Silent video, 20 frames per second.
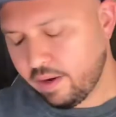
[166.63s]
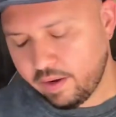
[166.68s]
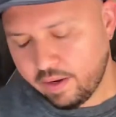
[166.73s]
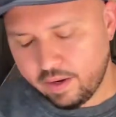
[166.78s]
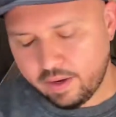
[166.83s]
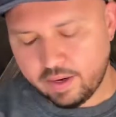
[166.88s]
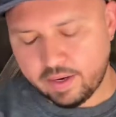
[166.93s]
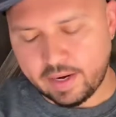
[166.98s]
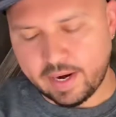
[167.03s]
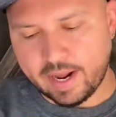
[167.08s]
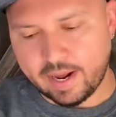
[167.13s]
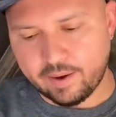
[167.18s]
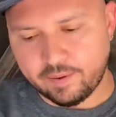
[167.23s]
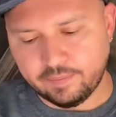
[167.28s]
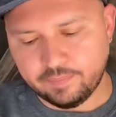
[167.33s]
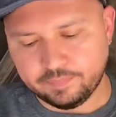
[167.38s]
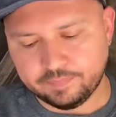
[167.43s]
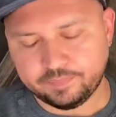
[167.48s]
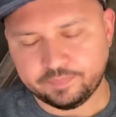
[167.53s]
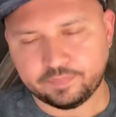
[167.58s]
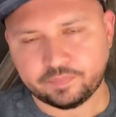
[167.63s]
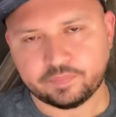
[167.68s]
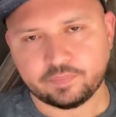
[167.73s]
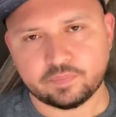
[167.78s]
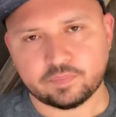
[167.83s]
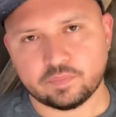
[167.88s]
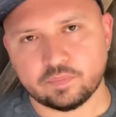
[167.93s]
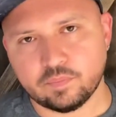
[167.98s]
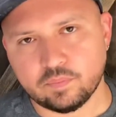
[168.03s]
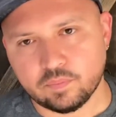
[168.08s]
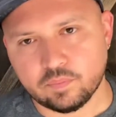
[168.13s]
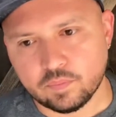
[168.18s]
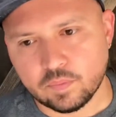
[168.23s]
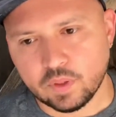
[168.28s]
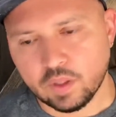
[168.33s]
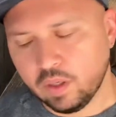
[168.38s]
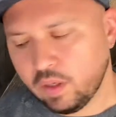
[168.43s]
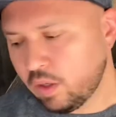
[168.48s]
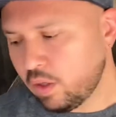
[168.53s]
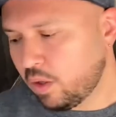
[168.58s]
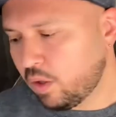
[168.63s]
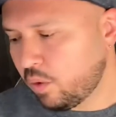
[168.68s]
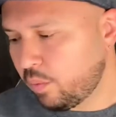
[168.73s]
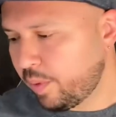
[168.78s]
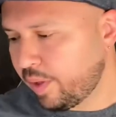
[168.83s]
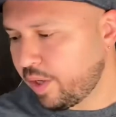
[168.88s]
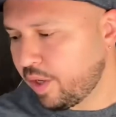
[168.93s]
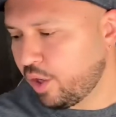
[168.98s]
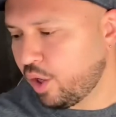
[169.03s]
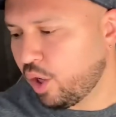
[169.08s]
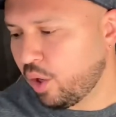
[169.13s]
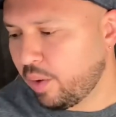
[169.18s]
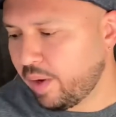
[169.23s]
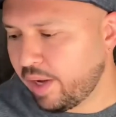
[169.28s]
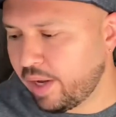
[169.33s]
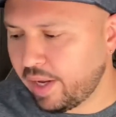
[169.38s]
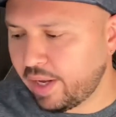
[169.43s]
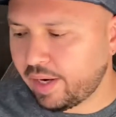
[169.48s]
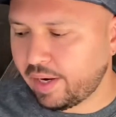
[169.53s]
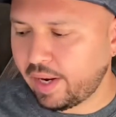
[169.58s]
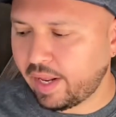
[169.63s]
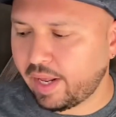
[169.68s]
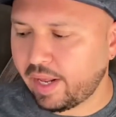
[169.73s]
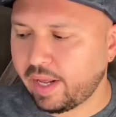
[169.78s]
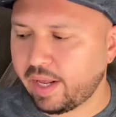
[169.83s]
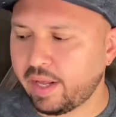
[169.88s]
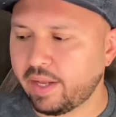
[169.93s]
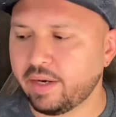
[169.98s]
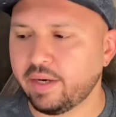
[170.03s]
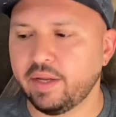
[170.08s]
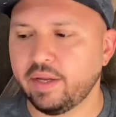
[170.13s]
now we can go ahead and